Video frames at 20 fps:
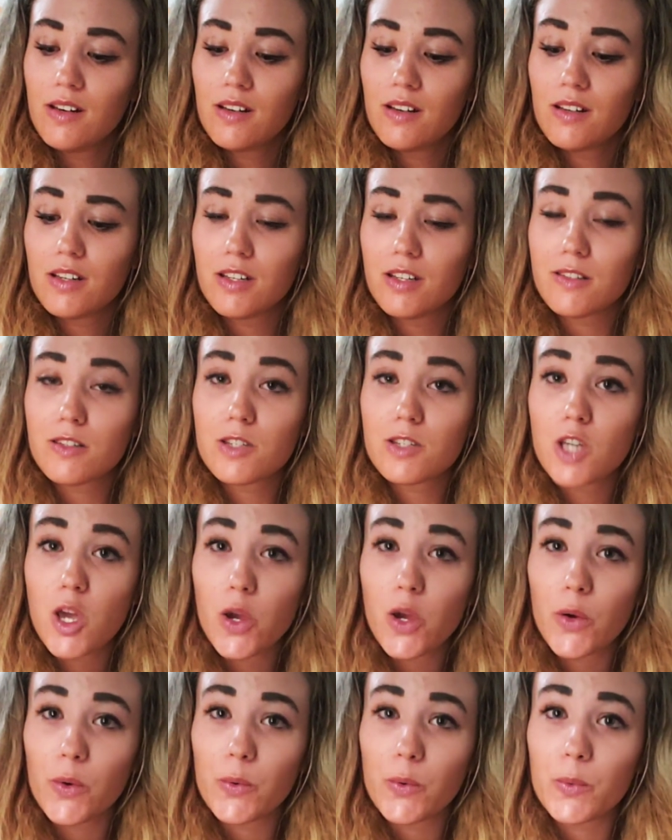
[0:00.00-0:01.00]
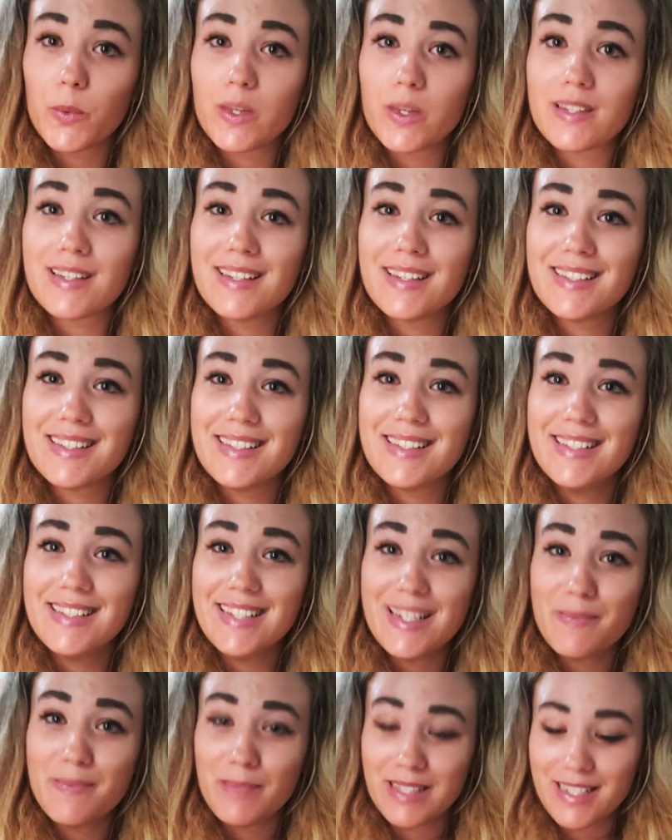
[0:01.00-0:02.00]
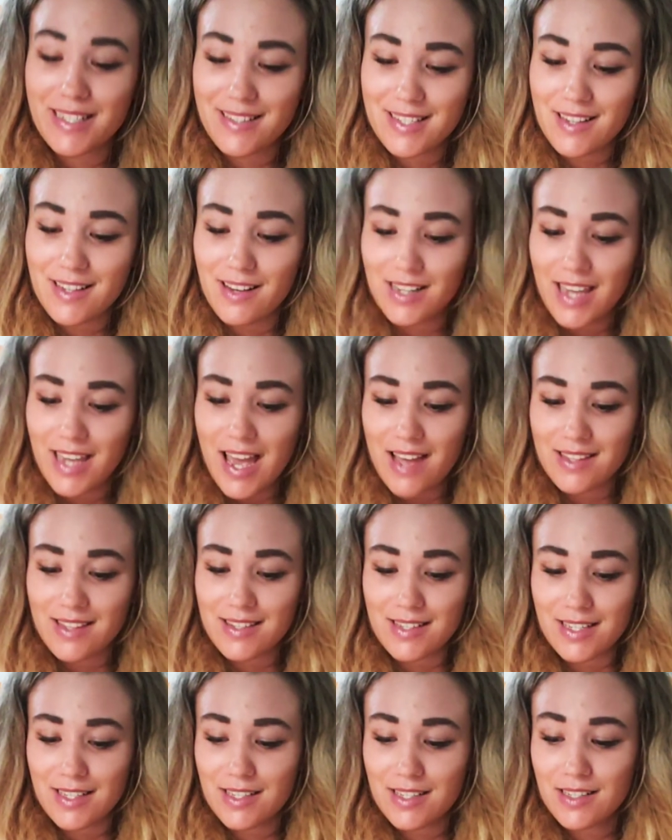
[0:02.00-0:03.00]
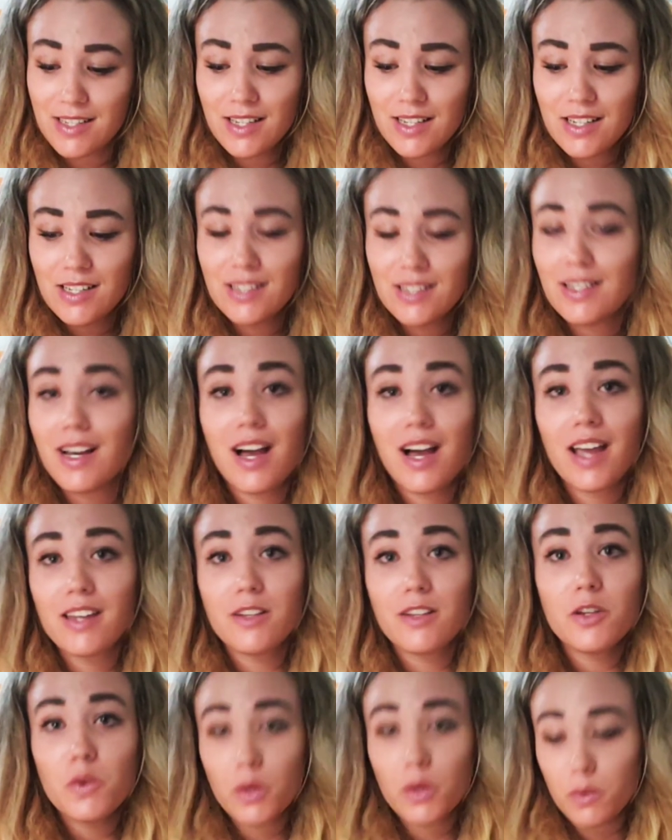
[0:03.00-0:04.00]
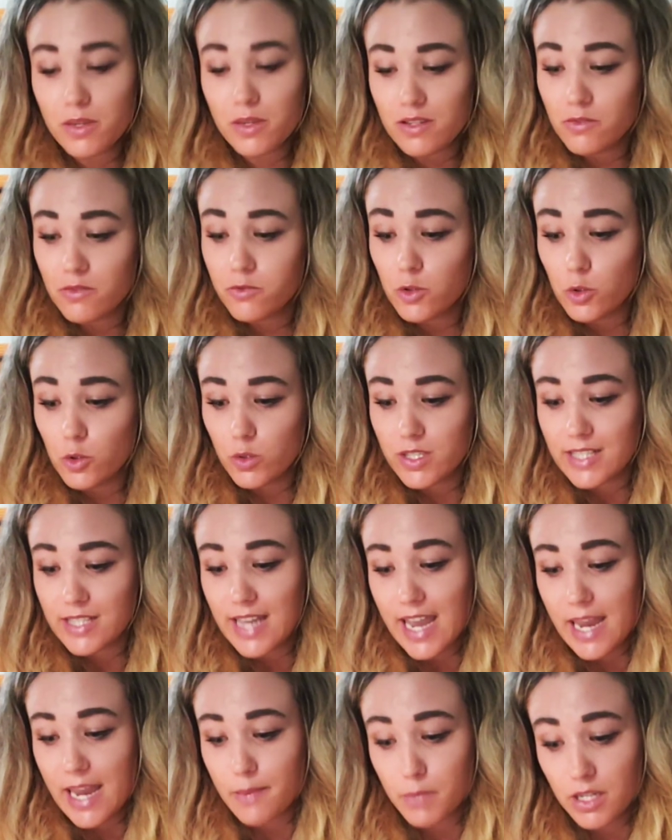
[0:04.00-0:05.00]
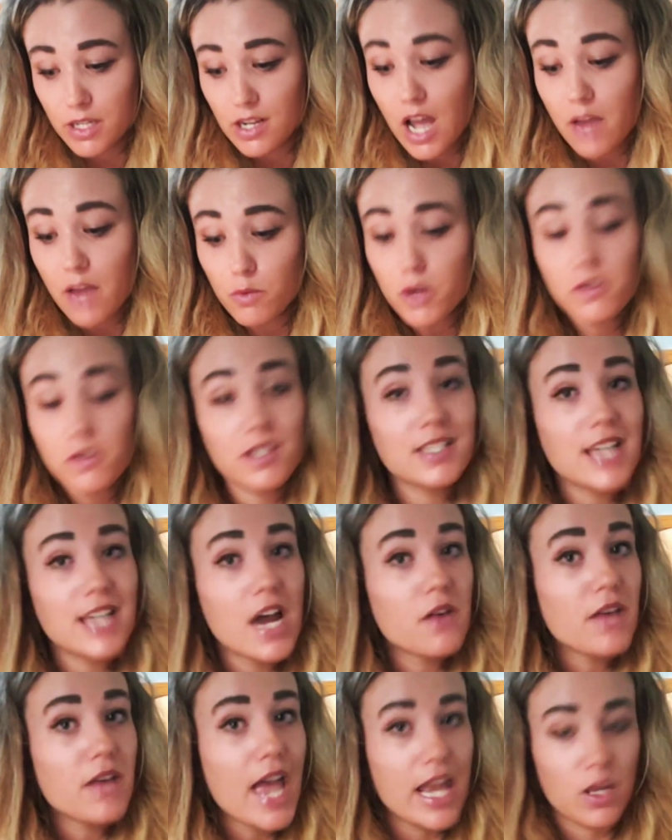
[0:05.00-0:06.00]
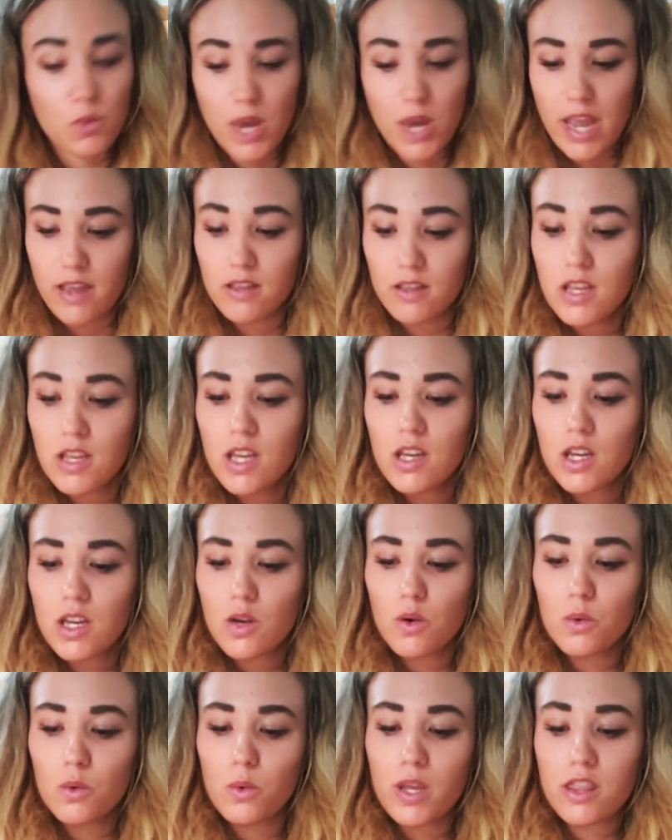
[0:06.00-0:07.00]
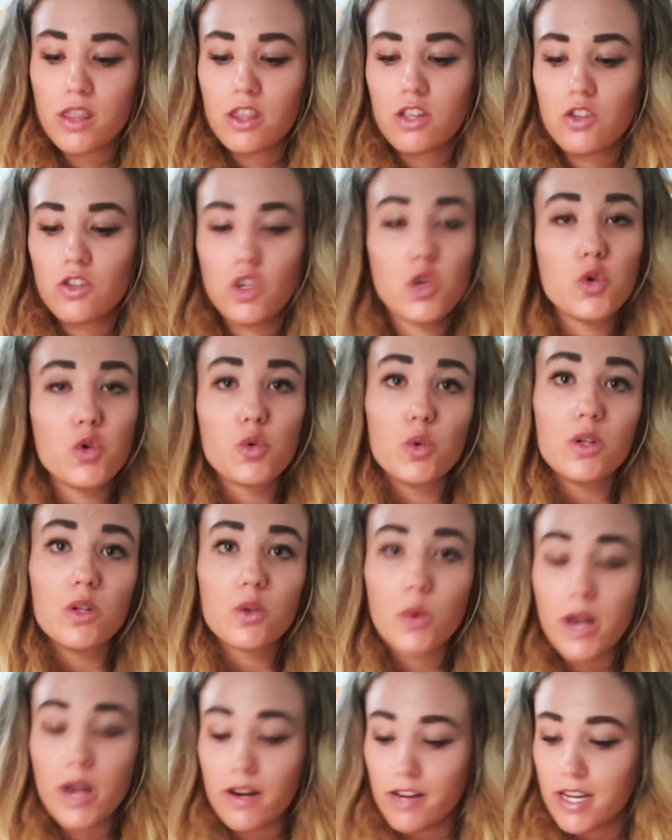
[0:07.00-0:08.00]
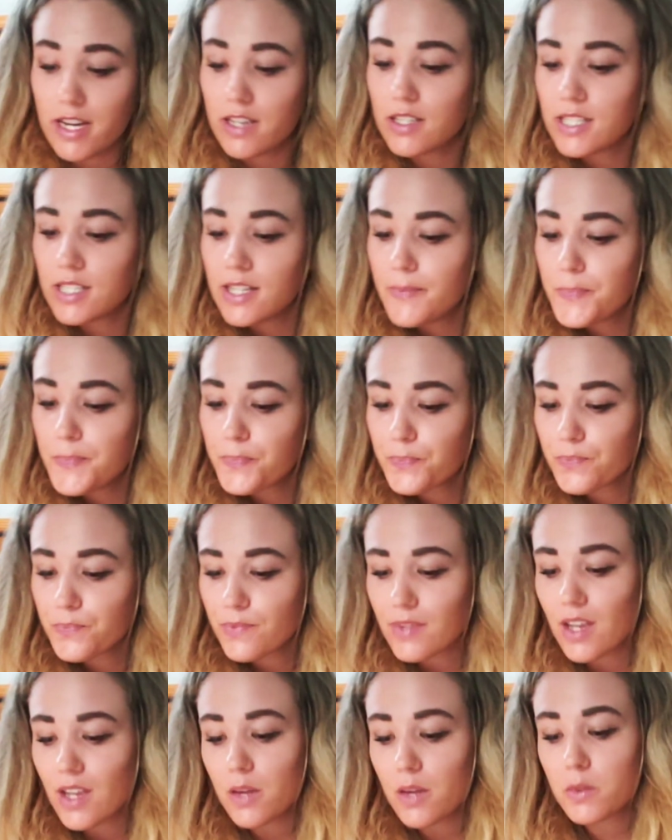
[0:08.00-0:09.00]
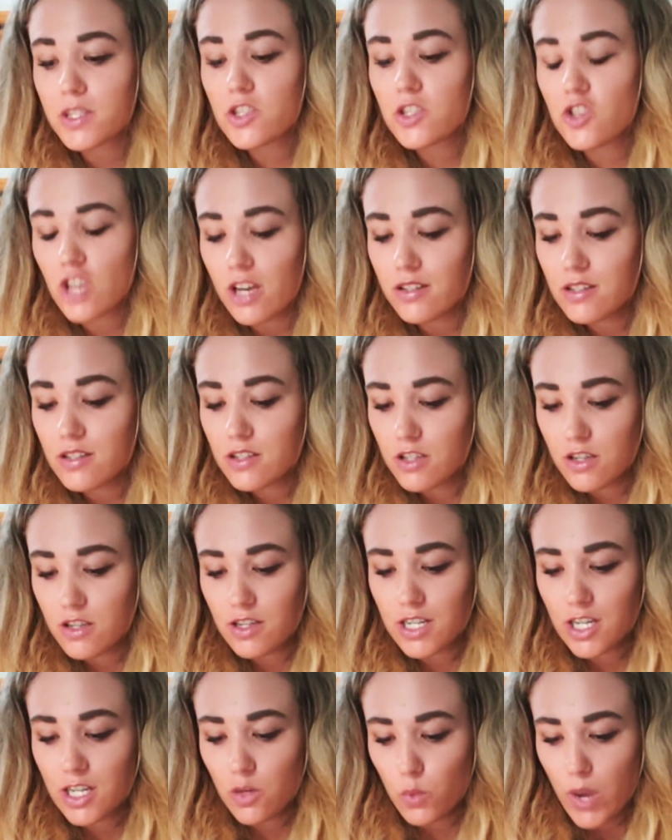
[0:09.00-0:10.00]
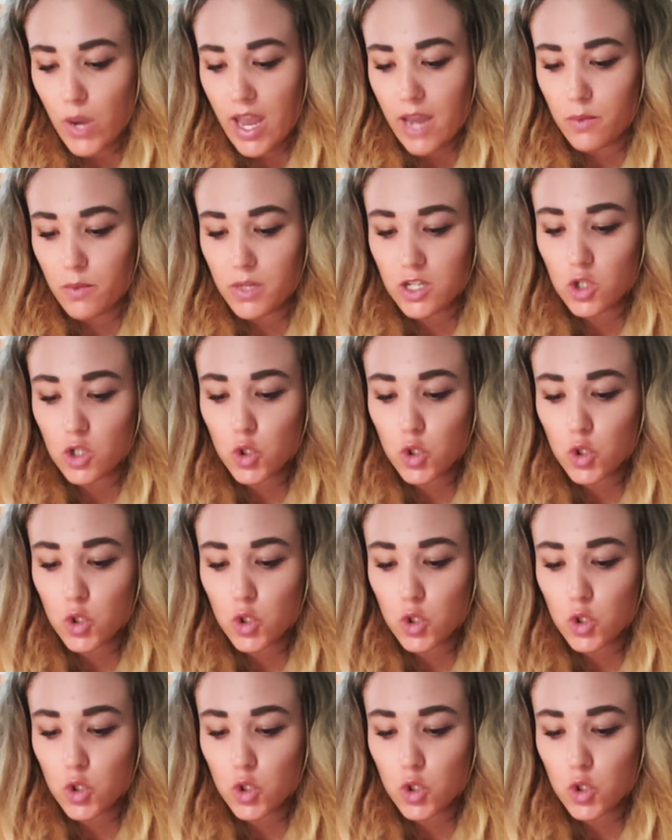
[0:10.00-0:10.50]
His tone was deeply sarcastic. I knew it was a false name, but I wrote it down anyway, with the usual query. I was just turning away when a